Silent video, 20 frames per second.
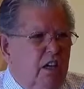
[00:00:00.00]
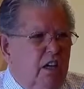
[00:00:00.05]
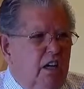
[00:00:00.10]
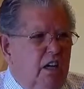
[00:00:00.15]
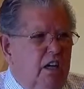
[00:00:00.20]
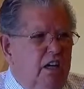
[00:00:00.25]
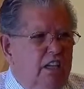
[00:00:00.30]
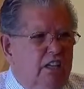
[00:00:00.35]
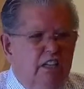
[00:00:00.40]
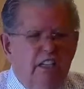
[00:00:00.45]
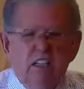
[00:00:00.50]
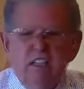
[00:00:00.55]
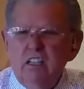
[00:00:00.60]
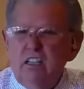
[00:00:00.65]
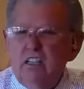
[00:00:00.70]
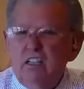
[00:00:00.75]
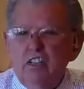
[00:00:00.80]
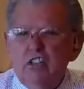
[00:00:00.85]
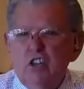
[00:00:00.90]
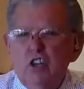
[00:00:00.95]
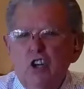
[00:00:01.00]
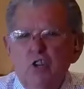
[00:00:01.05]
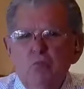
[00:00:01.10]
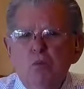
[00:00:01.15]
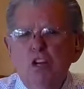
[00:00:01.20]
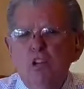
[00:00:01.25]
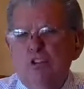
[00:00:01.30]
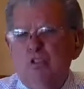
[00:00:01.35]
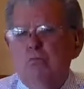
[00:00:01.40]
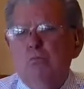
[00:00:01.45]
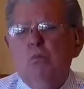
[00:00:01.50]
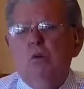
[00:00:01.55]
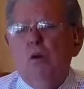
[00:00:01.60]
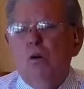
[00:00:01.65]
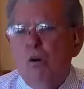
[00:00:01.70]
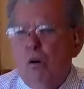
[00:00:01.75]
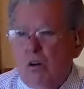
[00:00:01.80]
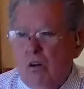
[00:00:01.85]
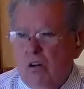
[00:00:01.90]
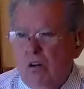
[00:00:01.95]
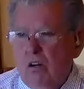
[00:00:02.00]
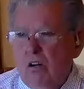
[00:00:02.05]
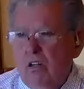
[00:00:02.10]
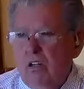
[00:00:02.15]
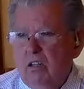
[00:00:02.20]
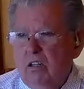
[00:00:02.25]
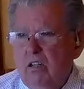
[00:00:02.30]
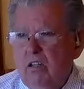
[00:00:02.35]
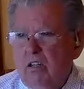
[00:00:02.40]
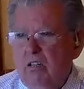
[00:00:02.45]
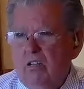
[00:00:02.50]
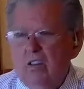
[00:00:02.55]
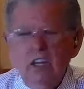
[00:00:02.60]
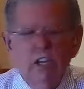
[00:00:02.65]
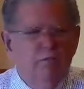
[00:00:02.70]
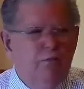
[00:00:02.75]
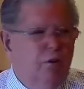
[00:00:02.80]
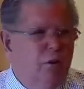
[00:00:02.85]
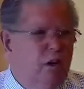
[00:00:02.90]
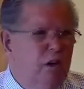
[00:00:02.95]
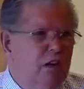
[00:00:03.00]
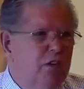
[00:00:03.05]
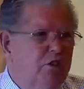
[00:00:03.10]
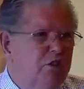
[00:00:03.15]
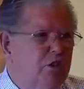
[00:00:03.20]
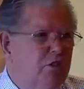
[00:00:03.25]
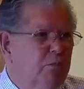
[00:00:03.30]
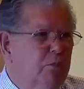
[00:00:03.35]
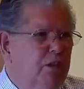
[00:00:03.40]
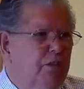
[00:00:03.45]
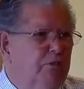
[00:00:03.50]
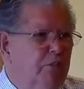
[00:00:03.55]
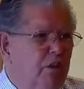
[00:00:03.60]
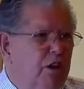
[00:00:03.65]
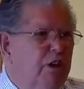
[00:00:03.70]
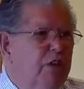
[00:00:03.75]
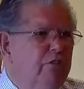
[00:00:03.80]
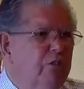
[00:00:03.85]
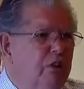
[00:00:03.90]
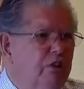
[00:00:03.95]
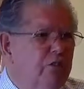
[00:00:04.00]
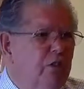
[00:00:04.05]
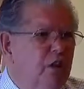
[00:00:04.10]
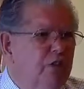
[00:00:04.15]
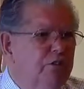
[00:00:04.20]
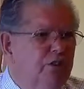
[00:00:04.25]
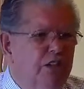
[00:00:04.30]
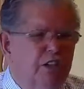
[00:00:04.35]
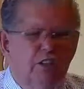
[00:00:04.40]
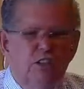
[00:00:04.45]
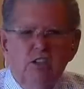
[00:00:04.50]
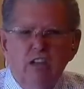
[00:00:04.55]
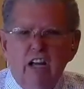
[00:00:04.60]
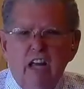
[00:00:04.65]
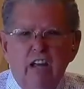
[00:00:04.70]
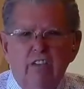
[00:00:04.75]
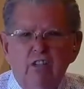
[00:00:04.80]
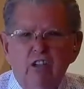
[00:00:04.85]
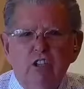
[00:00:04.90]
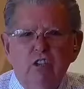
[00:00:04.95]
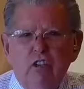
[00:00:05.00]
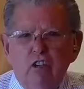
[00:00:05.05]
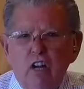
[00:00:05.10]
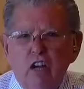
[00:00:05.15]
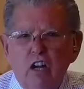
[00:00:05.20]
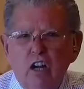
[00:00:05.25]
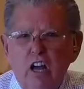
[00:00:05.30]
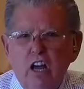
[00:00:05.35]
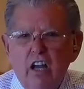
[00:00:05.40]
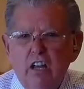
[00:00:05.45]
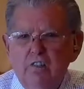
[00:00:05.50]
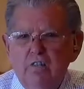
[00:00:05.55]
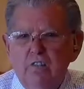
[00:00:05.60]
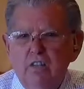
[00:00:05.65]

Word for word: he did so much more than for us to be forgiven of our sins and have eternal life.